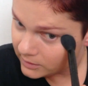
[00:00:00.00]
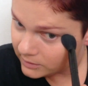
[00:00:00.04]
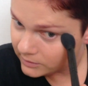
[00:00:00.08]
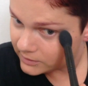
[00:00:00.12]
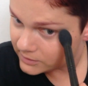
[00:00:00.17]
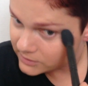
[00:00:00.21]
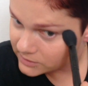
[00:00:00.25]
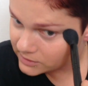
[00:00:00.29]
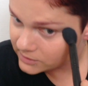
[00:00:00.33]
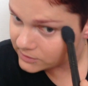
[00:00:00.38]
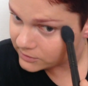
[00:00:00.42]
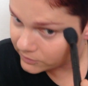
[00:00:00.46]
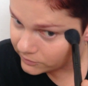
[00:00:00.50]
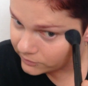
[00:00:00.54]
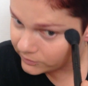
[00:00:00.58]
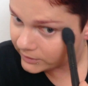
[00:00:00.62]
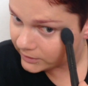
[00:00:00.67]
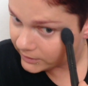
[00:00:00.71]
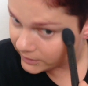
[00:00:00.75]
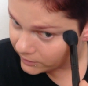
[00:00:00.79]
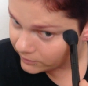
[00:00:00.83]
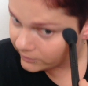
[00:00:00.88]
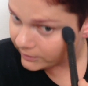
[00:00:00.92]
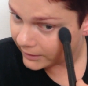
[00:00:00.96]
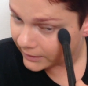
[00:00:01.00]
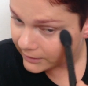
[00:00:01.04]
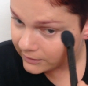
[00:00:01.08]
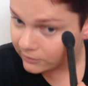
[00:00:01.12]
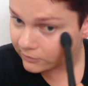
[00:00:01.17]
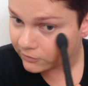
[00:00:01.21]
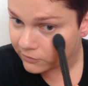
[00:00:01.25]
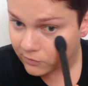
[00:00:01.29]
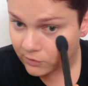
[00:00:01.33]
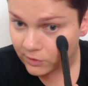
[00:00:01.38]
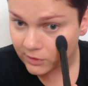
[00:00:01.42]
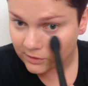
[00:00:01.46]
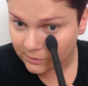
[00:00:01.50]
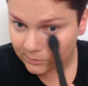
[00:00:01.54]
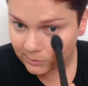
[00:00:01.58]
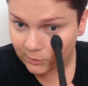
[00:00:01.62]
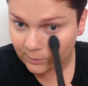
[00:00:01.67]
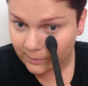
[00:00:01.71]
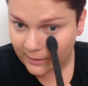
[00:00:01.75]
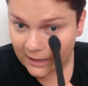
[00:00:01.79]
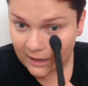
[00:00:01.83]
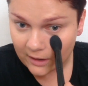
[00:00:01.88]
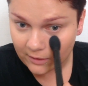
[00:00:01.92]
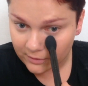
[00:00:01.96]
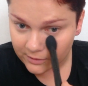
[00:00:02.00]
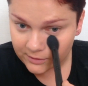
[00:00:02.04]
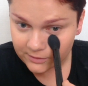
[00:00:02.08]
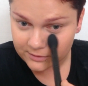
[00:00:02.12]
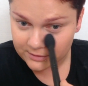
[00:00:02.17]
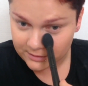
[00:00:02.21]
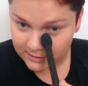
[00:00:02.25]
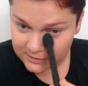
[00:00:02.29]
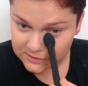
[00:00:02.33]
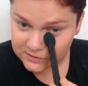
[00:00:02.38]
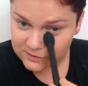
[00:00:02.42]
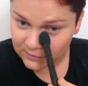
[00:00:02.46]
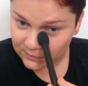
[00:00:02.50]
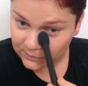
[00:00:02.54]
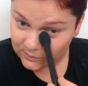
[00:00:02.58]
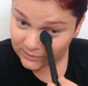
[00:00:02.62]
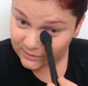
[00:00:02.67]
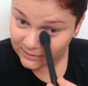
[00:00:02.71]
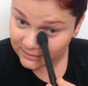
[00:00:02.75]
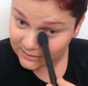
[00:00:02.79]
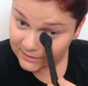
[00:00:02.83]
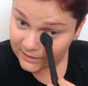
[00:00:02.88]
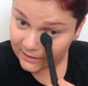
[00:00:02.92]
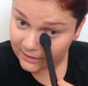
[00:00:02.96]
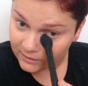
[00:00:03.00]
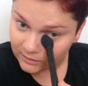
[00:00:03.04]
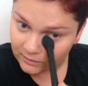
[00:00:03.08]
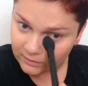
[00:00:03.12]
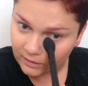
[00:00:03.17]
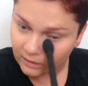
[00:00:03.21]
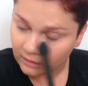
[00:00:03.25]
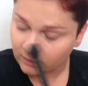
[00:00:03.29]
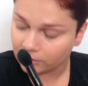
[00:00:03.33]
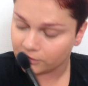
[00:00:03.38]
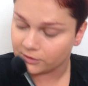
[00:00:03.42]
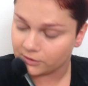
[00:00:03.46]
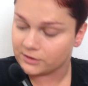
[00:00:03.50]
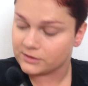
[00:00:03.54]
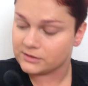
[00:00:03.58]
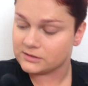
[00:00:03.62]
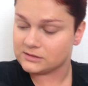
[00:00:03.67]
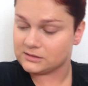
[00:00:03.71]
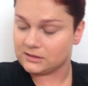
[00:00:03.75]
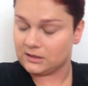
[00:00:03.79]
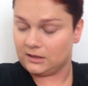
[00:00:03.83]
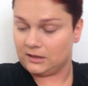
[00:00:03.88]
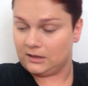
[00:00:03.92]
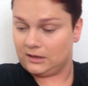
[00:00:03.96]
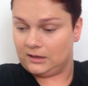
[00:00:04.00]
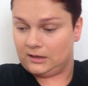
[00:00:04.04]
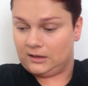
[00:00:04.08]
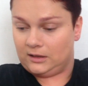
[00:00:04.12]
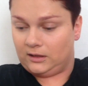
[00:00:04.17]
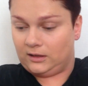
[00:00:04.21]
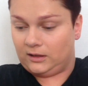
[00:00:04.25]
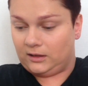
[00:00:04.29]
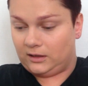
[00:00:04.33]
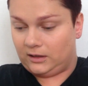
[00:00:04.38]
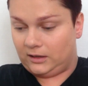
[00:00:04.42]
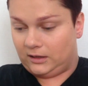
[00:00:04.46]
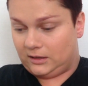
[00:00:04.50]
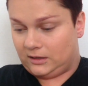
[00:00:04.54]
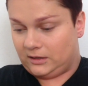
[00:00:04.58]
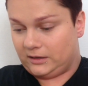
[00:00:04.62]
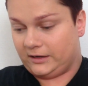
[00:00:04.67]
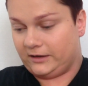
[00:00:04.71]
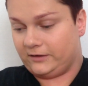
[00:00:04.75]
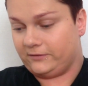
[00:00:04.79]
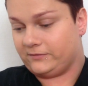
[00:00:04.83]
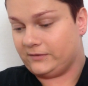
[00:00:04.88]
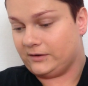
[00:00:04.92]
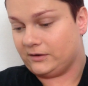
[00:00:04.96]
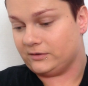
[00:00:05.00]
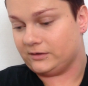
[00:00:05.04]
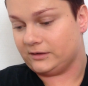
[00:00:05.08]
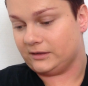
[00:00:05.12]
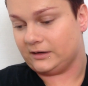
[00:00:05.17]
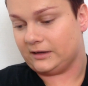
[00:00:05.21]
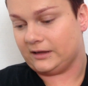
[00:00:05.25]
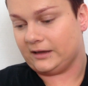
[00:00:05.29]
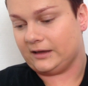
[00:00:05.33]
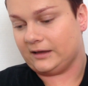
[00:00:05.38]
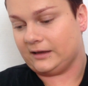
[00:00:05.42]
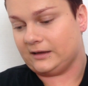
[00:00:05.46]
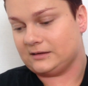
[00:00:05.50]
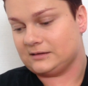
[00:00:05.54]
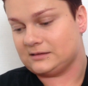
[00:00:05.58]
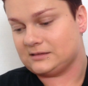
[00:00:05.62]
This is a really great affordable powder. It's only $10, and I found it at